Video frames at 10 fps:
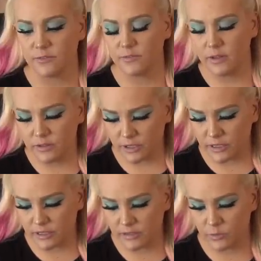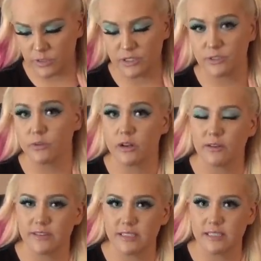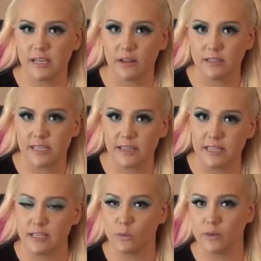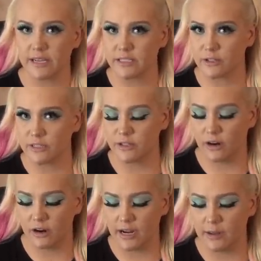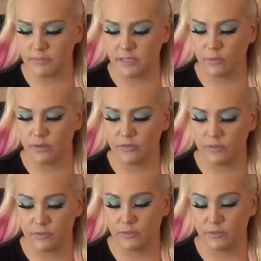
filters, which you can obviously tell is like the equalizer guitar amps that we've